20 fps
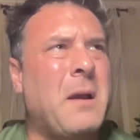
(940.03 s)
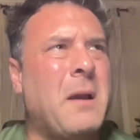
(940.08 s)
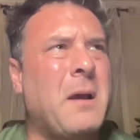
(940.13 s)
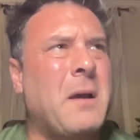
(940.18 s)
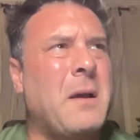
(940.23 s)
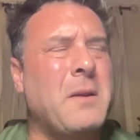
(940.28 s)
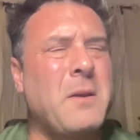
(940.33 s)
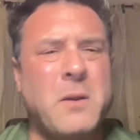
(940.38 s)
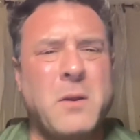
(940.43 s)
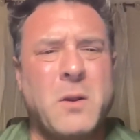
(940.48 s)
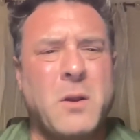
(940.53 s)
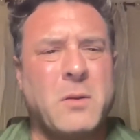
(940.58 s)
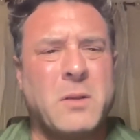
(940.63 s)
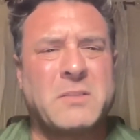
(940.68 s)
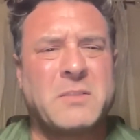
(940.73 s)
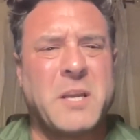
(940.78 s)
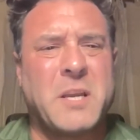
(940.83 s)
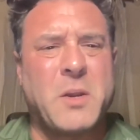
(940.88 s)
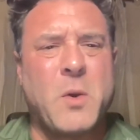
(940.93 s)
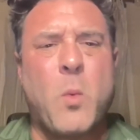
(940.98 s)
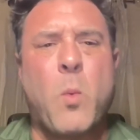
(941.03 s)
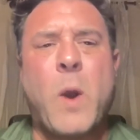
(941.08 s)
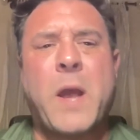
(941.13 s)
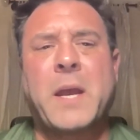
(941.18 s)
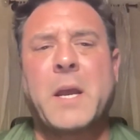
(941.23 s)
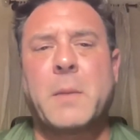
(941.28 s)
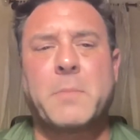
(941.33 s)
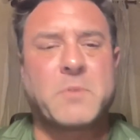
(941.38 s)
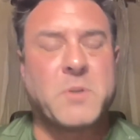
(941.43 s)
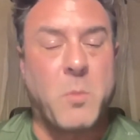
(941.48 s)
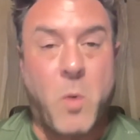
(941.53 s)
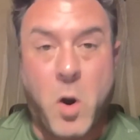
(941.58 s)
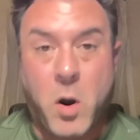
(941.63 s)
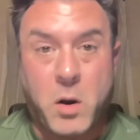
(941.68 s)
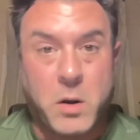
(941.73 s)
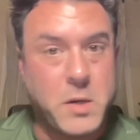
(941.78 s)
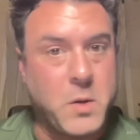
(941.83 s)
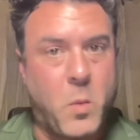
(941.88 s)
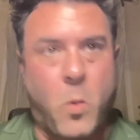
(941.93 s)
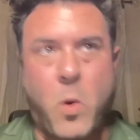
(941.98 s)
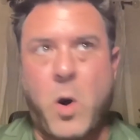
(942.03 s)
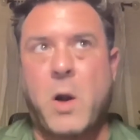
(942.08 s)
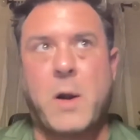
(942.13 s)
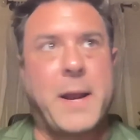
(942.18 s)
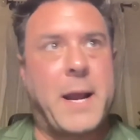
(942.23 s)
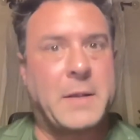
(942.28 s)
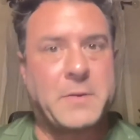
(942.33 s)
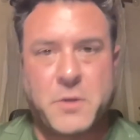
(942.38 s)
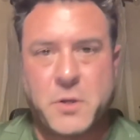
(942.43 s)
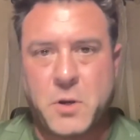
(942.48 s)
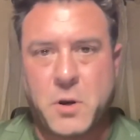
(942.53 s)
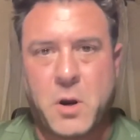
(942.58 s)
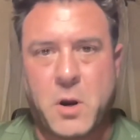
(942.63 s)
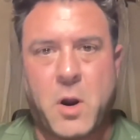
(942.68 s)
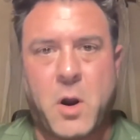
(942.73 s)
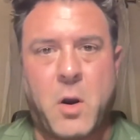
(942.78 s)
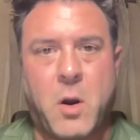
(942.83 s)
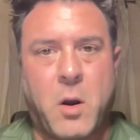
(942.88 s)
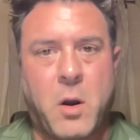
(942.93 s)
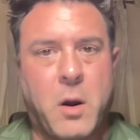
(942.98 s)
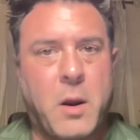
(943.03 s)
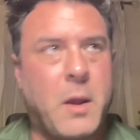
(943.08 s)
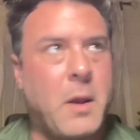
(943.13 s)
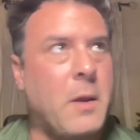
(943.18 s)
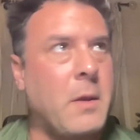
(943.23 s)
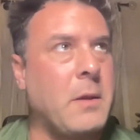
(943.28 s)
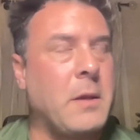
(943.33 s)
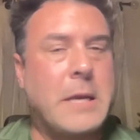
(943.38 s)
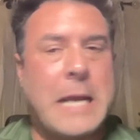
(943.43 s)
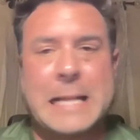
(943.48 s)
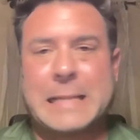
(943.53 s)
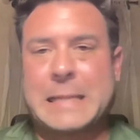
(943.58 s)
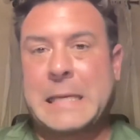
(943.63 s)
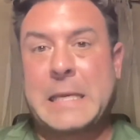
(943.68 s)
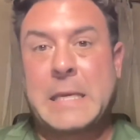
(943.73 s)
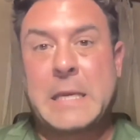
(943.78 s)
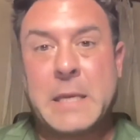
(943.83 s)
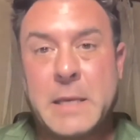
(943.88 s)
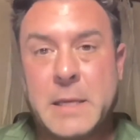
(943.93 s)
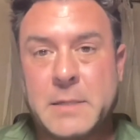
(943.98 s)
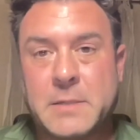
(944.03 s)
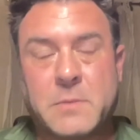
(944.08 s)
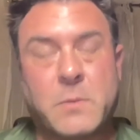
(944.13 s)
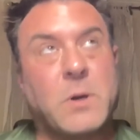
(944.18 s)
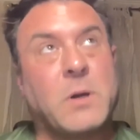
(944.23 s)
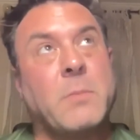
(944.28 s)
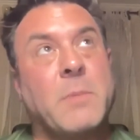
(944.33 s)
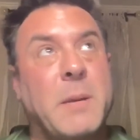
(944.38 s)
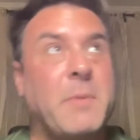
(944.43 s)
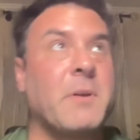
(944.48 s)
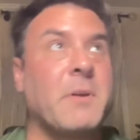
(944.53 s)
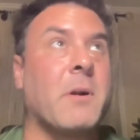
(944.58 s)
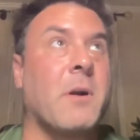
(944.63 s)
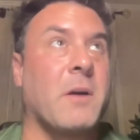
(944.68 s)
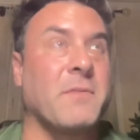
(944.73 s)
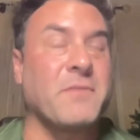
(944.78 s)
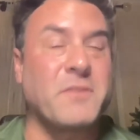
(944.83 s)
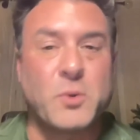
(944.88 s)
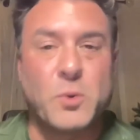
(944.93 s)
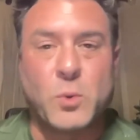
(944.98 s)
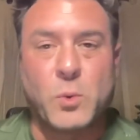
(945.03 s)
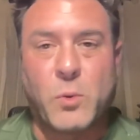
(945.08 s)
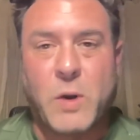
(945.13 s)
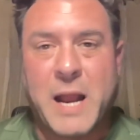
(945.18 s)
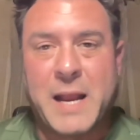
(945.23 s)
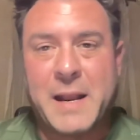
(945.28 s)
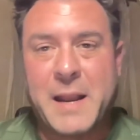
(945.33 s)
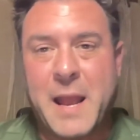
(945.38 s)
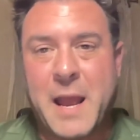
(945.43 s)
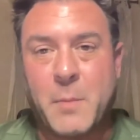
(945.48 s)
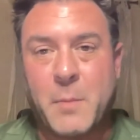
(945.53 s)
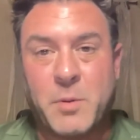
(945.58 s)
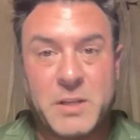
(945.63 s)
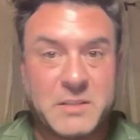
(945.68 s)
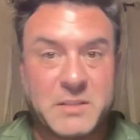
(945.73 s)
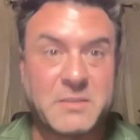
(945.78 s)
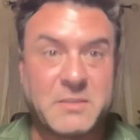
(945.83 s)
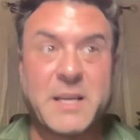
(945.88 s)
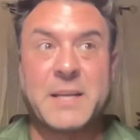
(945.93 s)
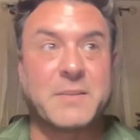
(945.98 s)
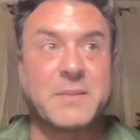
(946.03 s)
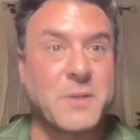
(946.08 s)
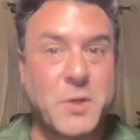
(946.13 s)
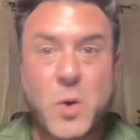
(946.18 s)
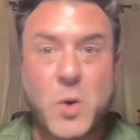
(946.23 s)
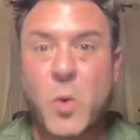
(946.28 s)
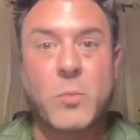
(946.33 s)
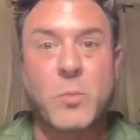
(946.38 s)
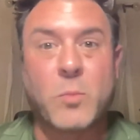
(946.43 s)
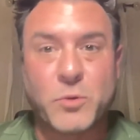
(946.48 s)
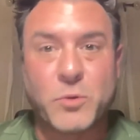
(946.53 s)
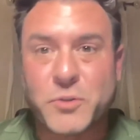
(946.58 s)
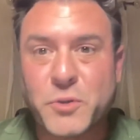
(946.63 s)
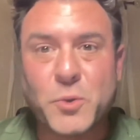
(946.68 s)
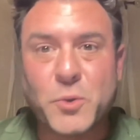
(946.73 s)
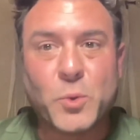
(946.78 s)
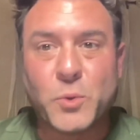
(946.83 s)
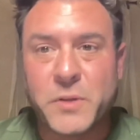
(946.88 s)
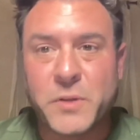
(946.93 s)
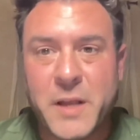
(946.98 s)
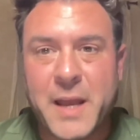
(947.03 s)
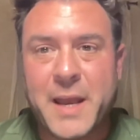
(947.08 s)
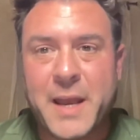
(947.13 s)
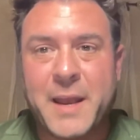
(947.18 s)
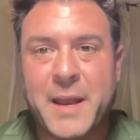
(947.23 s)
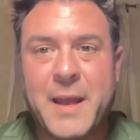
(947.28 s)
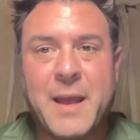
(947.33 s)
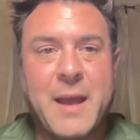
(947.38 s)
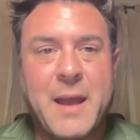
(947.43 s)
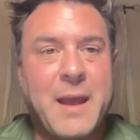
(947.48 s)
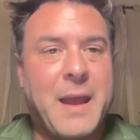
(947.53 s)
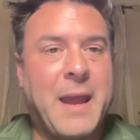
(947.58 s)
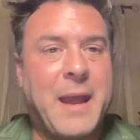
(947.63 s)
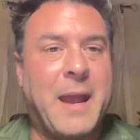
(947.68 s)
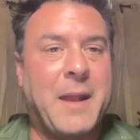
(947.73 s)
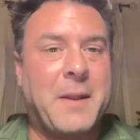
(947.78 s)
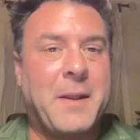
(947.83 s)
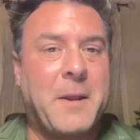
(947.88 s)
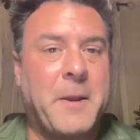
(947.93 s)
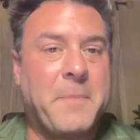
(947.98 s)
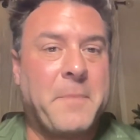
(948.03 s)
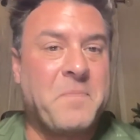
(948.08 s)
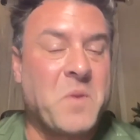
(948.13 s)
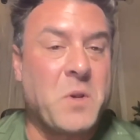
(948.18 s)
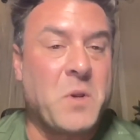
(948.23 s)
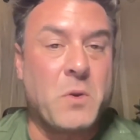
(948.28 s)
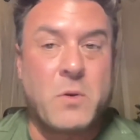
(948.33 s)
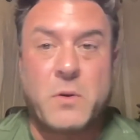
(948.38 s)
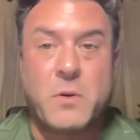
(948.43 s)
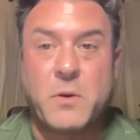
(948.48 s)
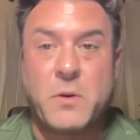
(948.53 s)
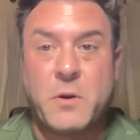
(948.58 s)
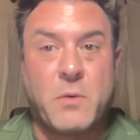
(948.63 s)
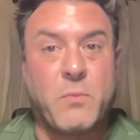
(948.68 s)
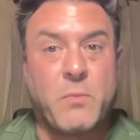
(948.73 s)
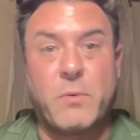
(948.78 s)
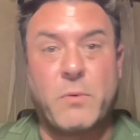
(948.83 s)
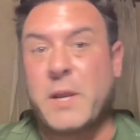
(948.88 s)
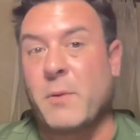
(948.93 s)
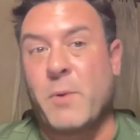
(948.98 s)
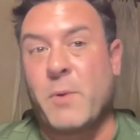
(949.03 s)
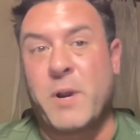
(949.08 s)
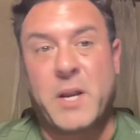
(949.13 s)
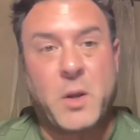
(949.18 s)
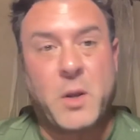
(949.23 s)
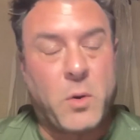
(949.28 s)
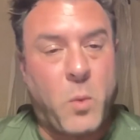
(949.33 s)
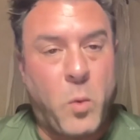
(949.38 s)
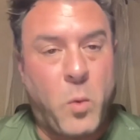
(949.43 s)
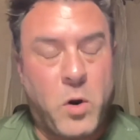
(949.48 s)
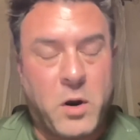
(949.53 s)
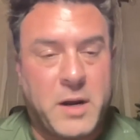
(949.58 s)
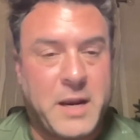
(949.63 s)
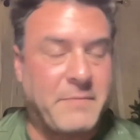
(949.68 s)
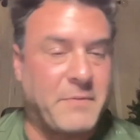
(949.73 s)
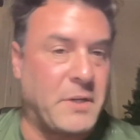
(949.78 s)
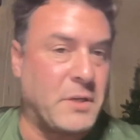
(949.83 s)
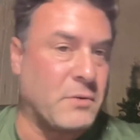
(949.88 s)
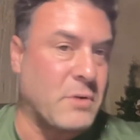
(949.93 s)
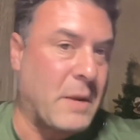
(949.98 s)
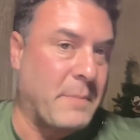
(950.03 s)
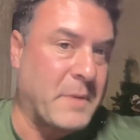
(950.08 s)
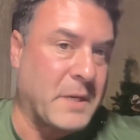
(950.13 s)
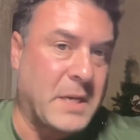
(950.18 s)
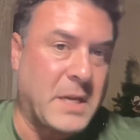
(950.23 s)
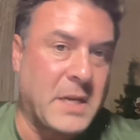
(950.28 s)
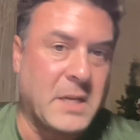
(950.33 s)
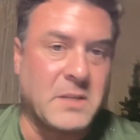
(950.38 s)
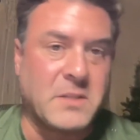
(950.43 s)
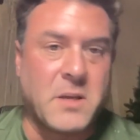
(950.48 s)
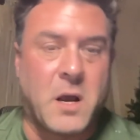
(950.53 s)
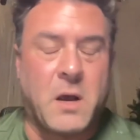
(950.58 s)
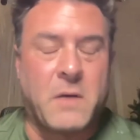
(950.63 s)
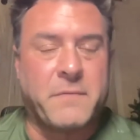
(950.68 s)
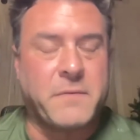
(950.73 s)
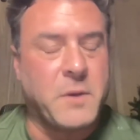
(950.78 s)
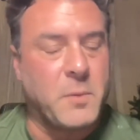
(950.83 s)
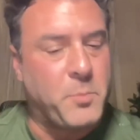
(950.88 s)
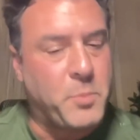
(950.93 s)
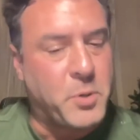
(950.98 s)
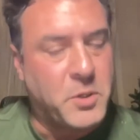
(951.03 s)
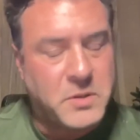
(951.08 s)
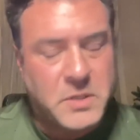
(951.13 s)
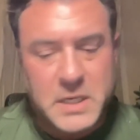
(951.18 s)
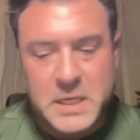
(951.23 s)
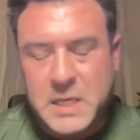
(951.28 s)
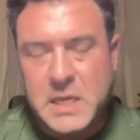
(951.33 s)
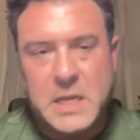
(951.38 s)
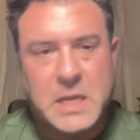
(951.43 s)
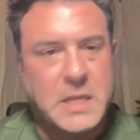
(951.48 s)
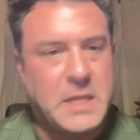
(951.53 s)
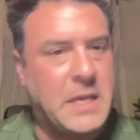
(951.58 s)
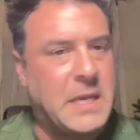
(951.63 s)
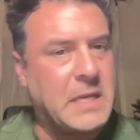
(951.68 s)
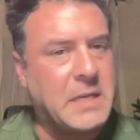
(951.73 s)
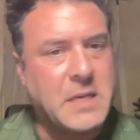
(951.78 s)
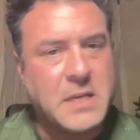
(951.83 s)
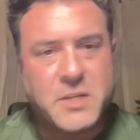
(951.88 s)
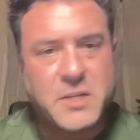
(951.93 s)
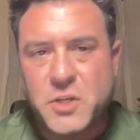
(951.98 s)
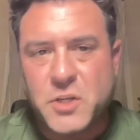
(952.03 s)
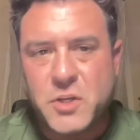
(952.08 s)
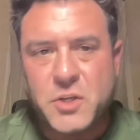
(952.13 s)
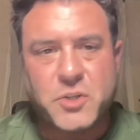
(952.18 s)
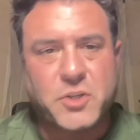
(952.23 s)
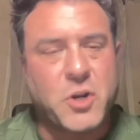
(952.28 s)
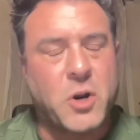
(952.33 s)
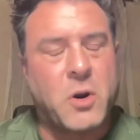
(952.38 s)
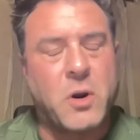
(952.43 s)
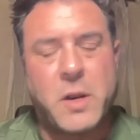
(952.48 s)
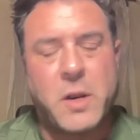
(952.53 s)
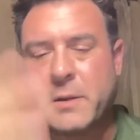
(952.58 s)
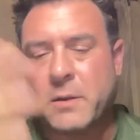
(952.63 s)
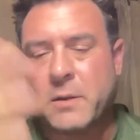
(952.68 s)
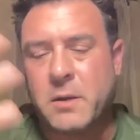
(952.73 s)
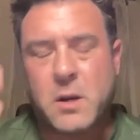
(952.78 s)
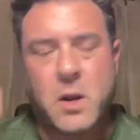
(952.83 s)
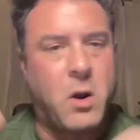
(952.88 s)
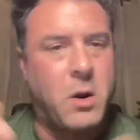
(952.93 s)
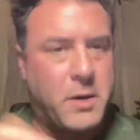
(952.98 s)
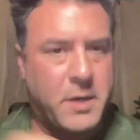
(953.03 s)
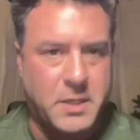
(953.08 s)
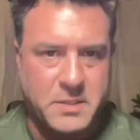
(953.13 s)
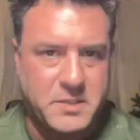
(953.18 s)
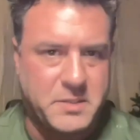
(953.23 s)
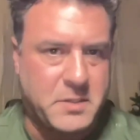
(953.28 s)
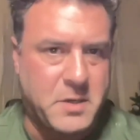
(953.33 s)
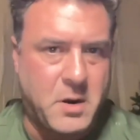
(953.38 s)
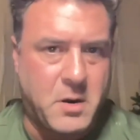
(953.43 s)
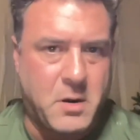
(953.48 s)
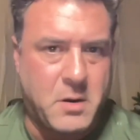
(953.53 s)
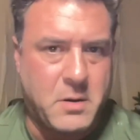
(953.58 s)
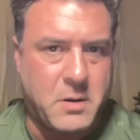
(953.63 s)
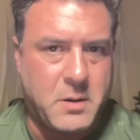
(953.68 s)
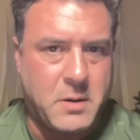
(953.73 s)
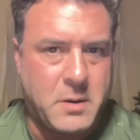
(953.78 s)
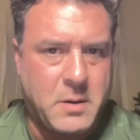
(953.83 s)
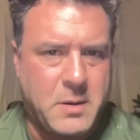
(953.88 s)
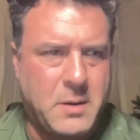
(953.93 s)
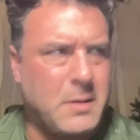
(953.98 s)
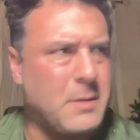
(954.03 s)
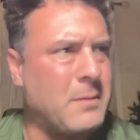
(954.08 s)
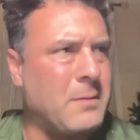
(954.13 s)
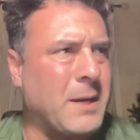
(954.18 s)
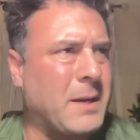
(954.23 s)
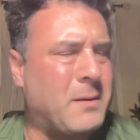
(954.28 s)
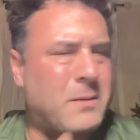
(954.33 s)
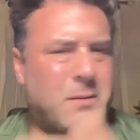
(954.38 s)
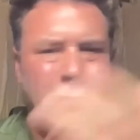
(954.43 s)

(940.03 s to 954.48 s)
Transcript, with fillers: You know, let's say you wake up tomorrow, you walk out to your car, you got the kids, well, maybe they're off school right now, but let's say it's a normal school day and you're getting ready to go to work after you drop the kids off, you put the key in the ignition, you turn it, car doesn't start. Like,